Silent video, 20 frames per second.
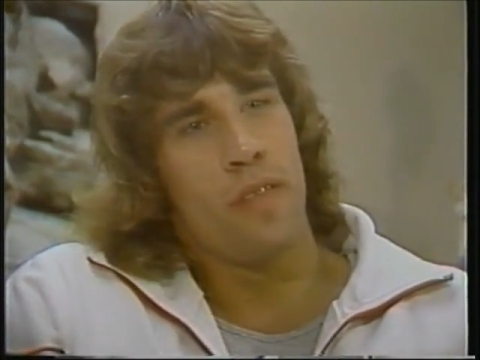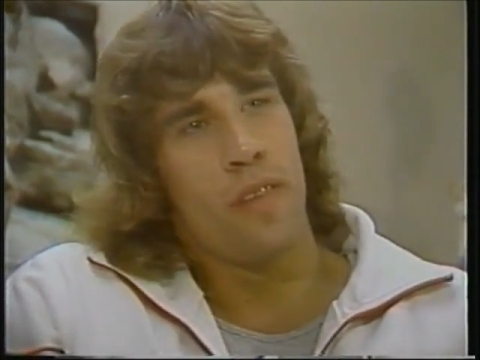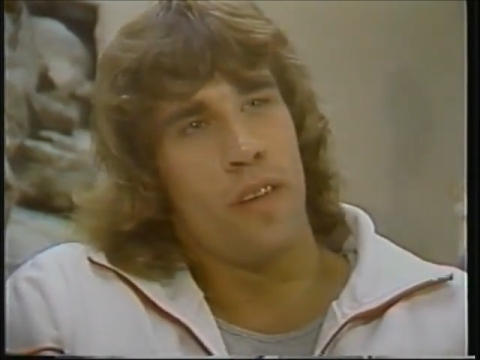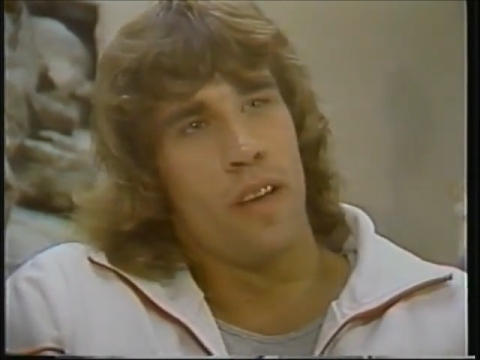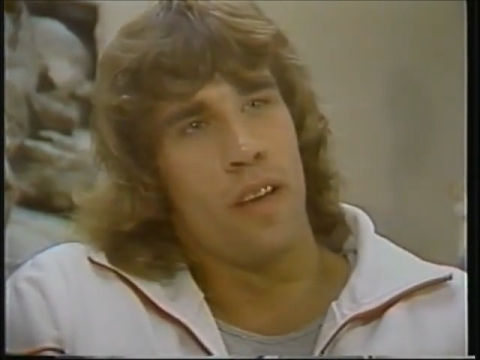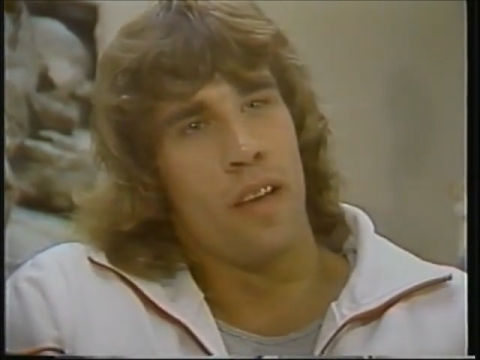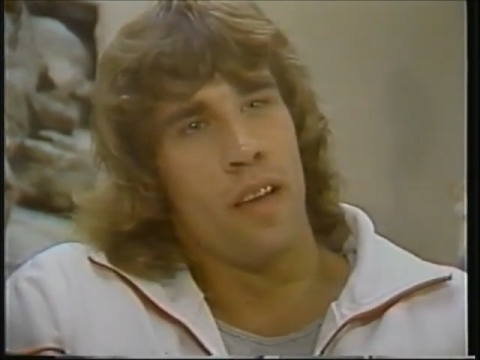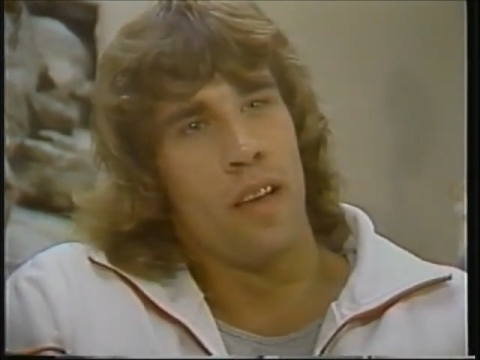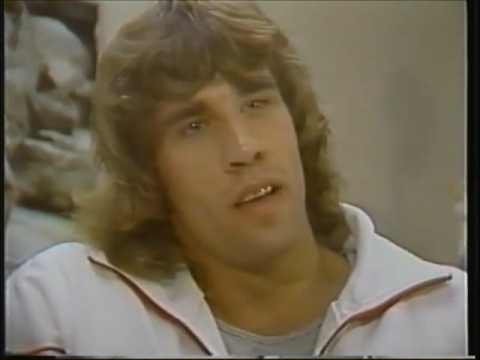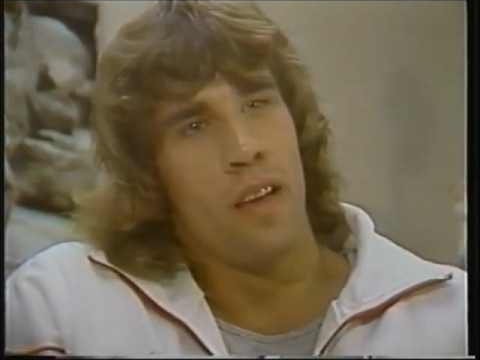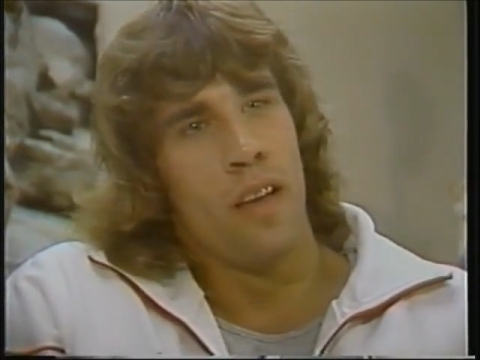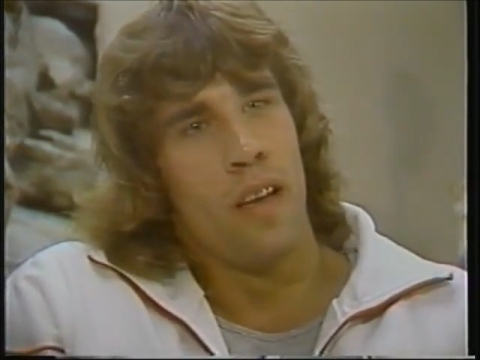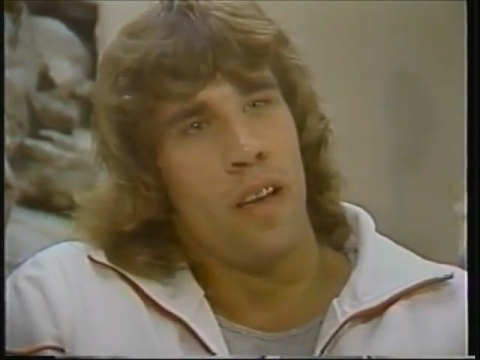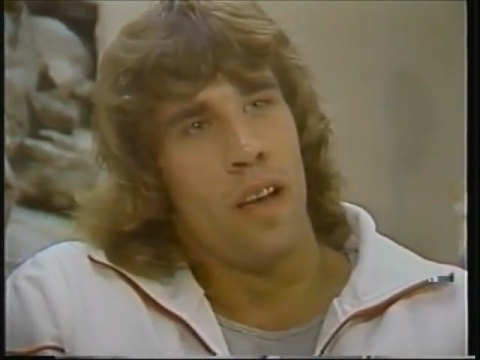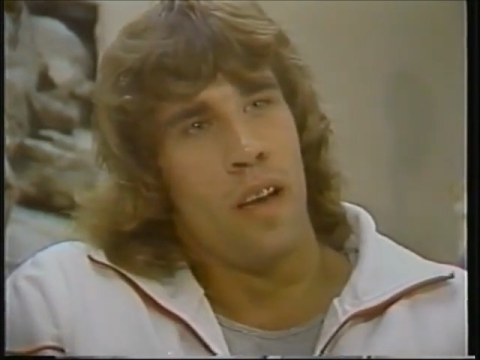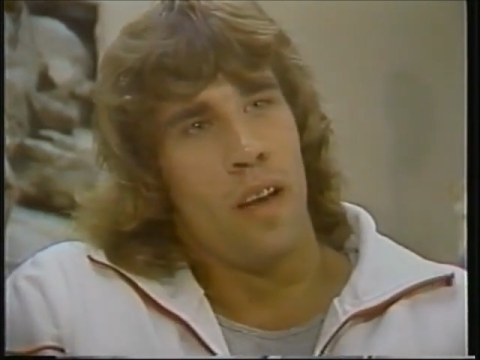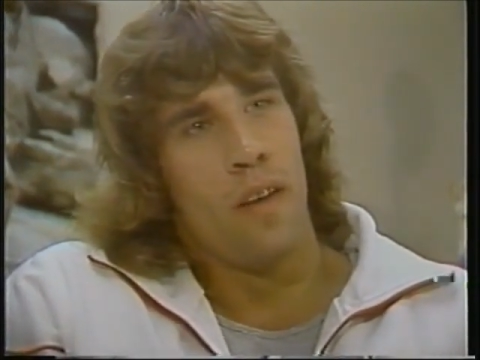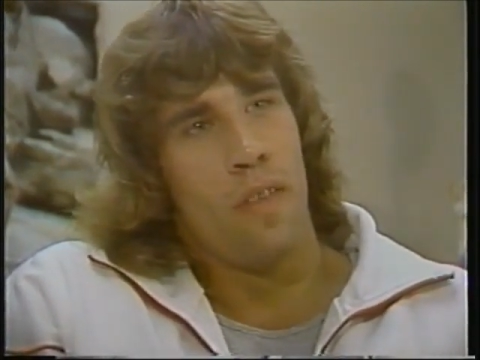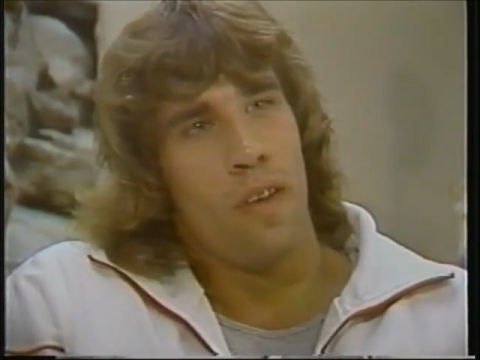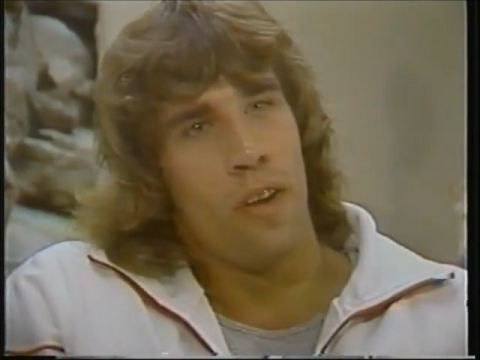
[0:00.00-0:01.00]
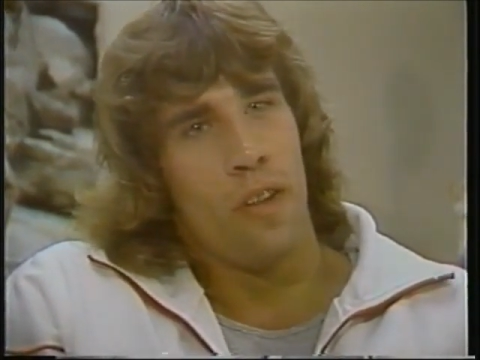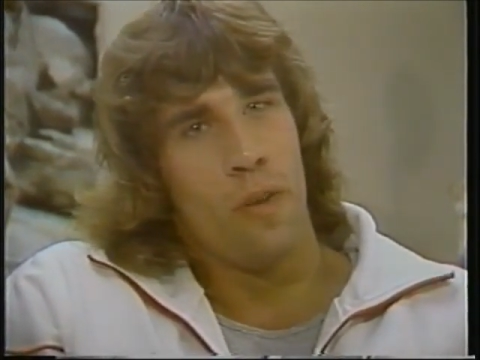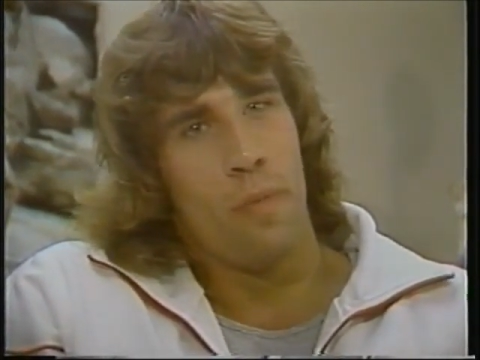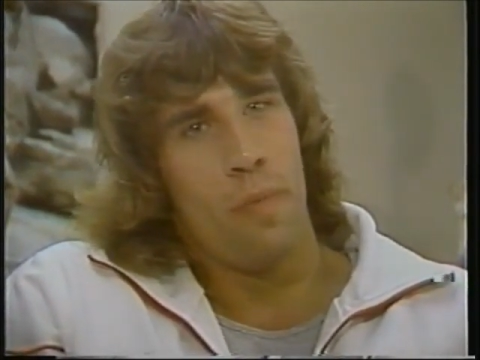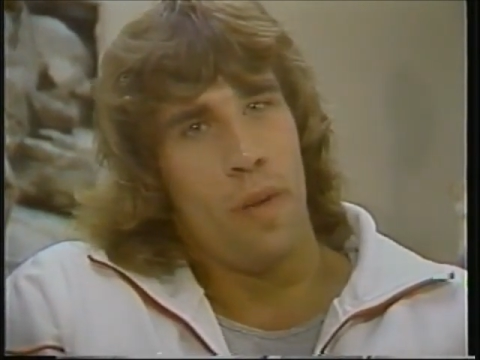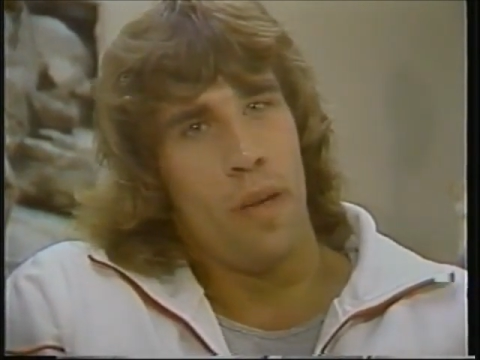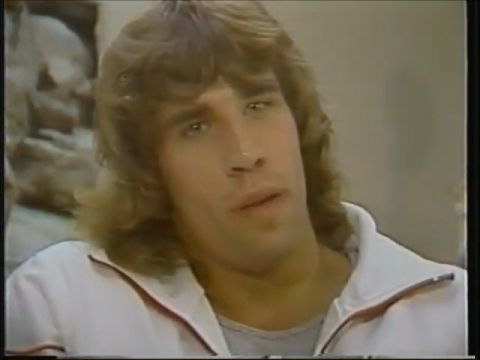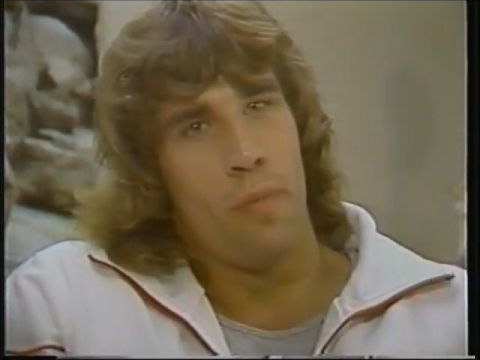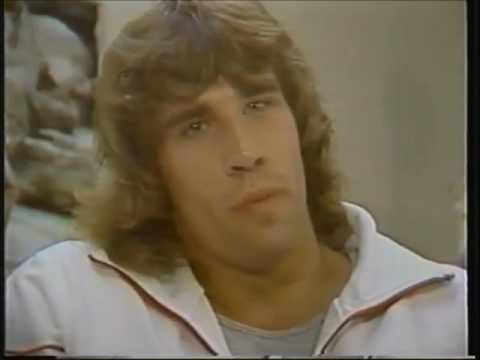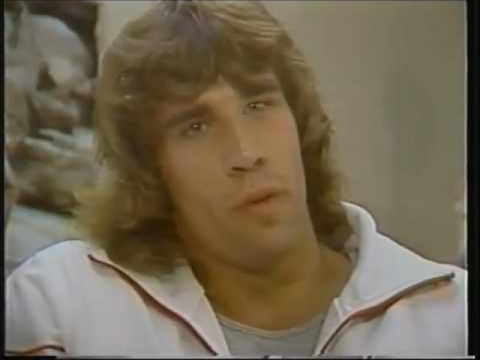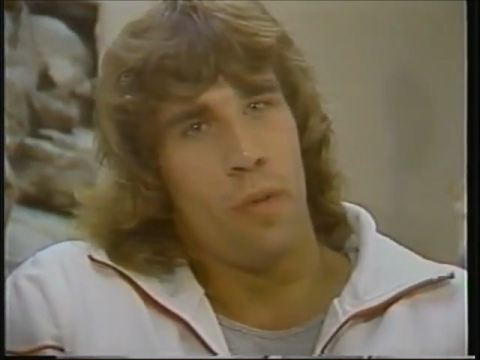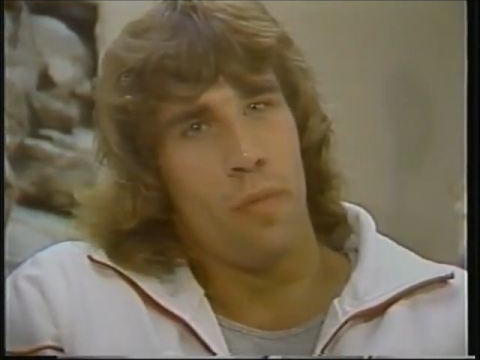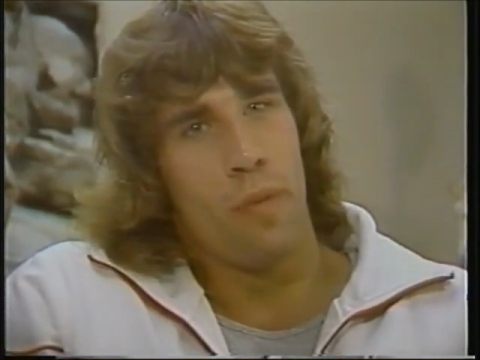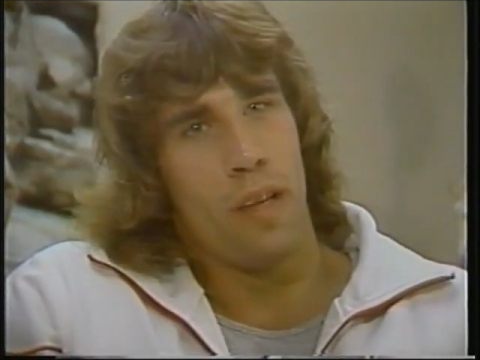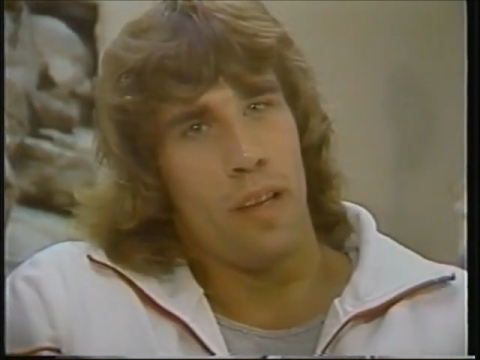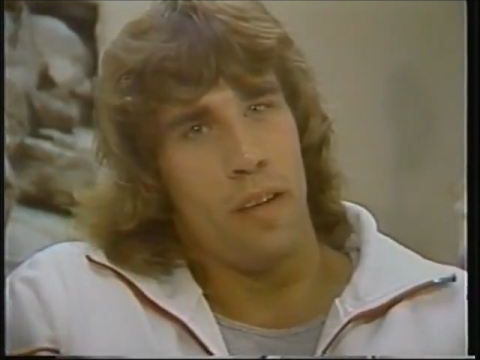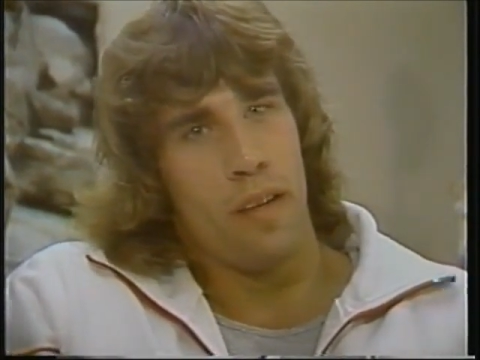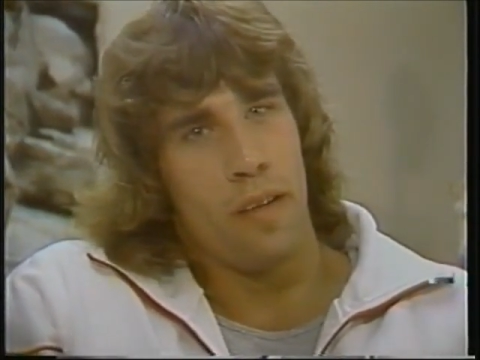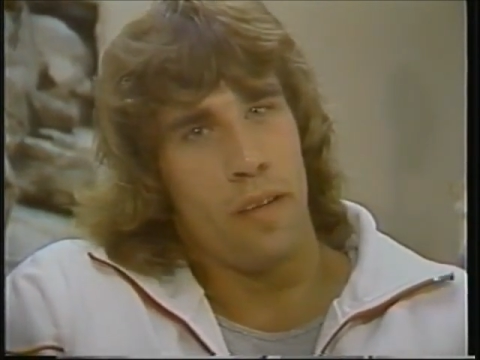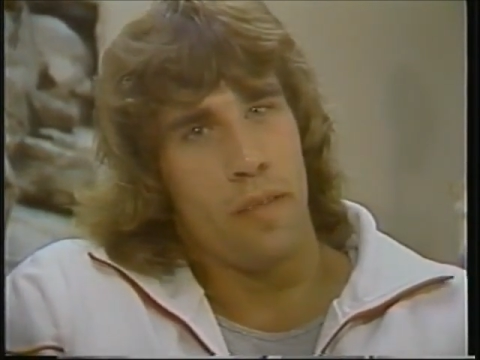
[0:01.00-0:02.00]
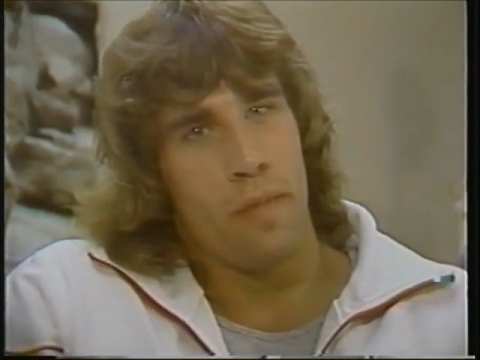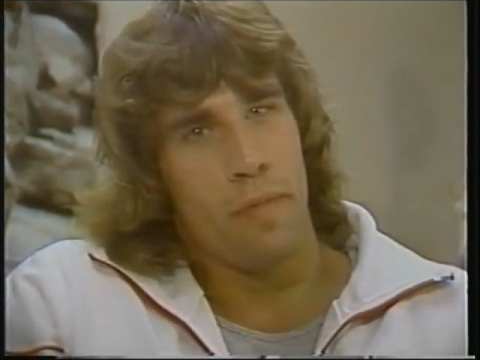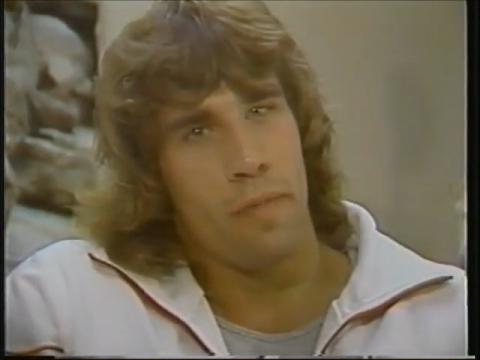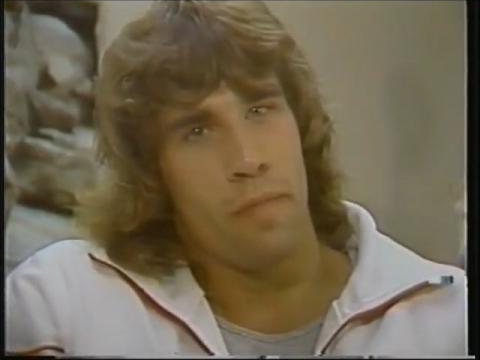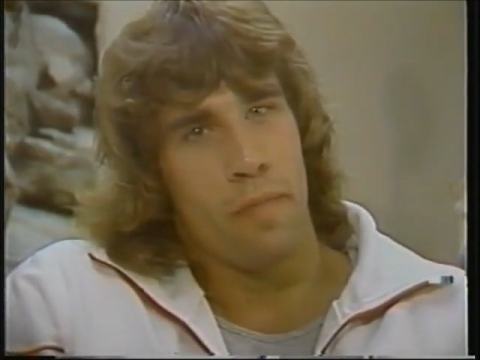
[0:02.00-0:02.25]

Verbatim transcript: of, of other people, but